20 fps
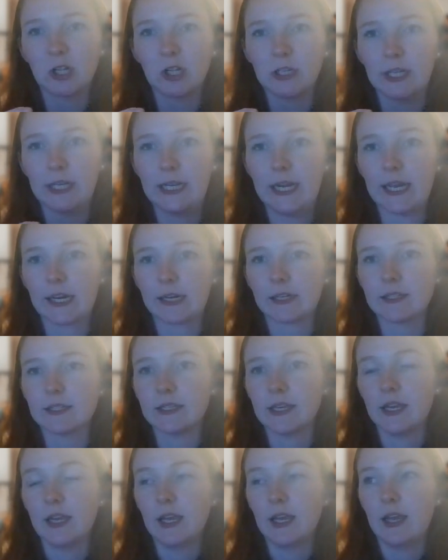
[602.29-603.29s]

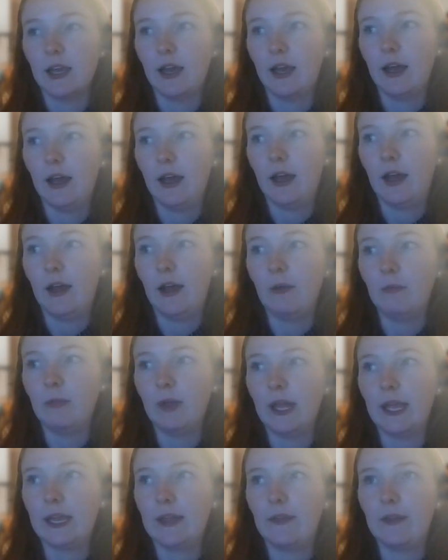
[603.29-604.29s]
clinics, and
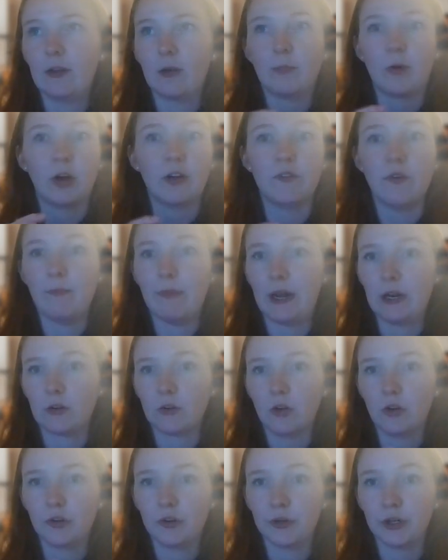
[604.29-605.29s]
they're part of a
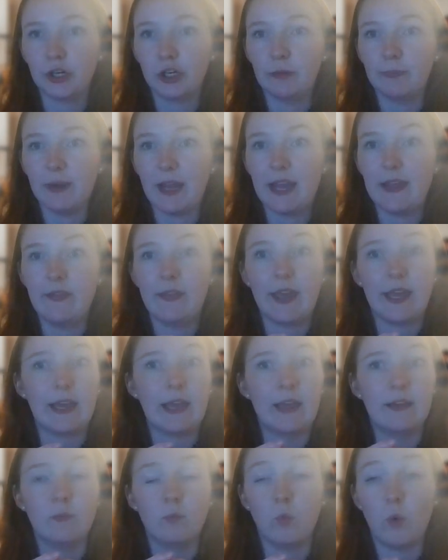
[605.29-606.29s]
medical group, and they
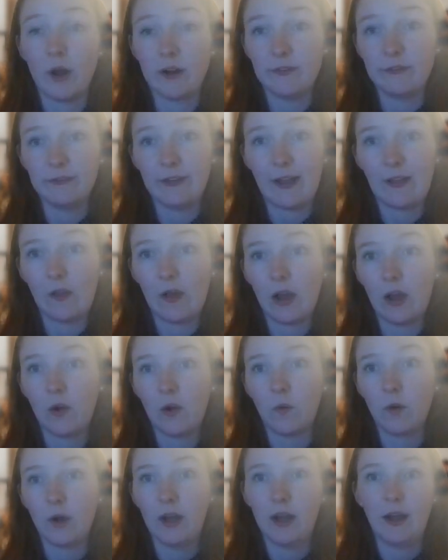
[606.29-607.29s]
had one
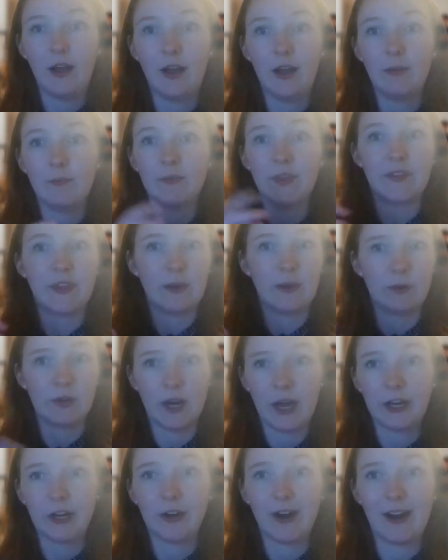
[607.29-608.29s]
fellow that they would
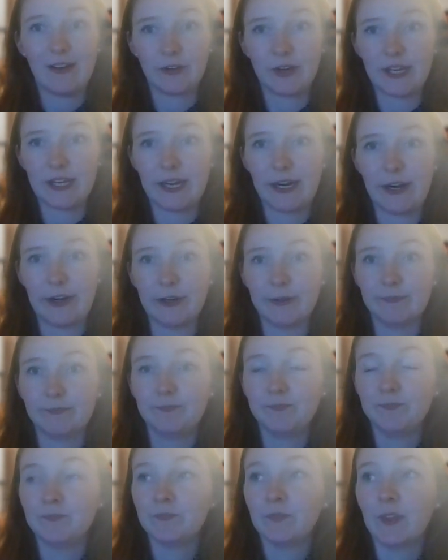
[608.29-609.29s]
hire every year.
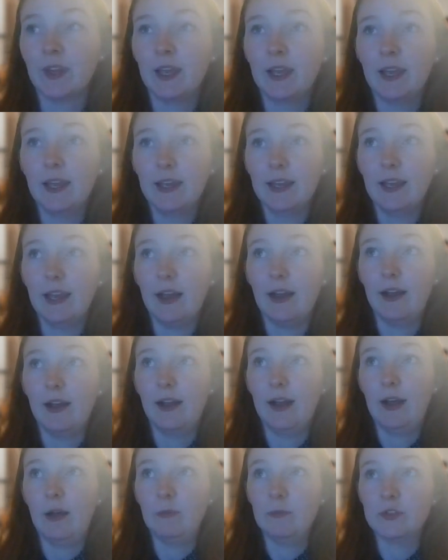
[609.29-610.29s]

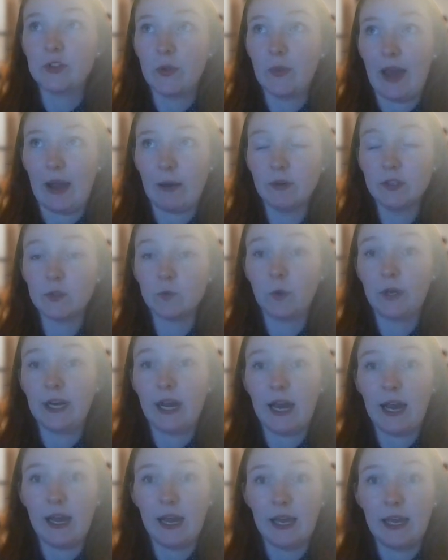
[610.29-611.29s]
So that was when
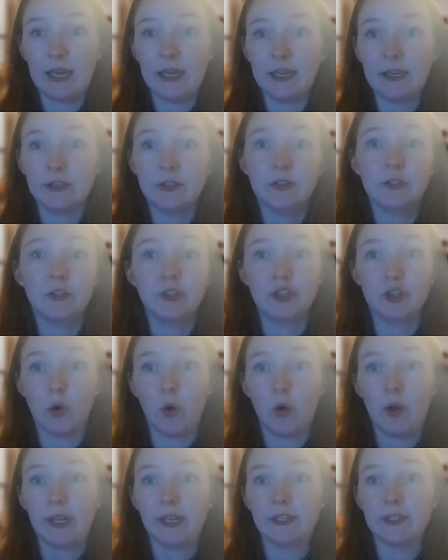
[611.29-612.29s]
I
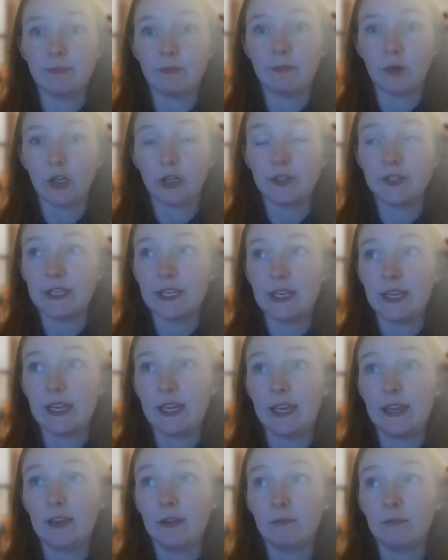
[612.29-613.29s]
joined
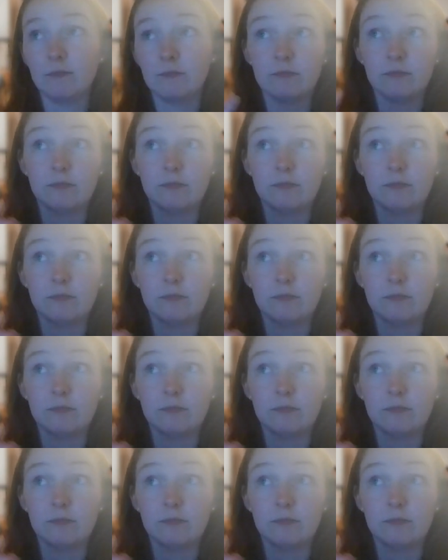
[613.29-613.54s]
Mercy,